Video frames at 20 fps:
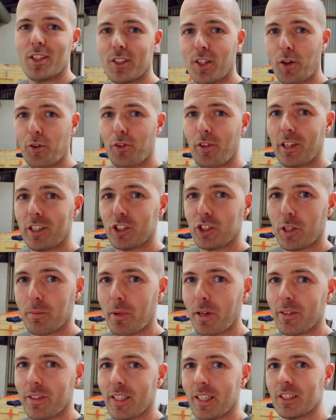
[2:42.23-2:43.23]
Now, things are
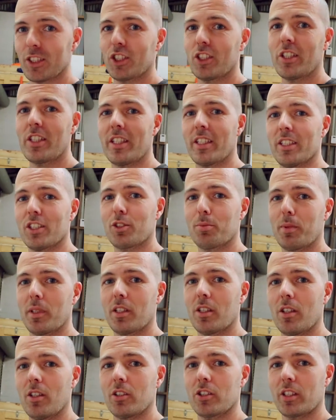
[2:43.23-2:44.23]
about to get serious
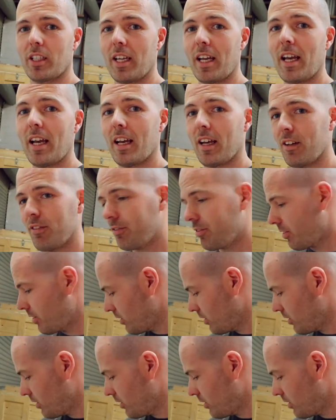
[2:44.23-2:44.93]
because I have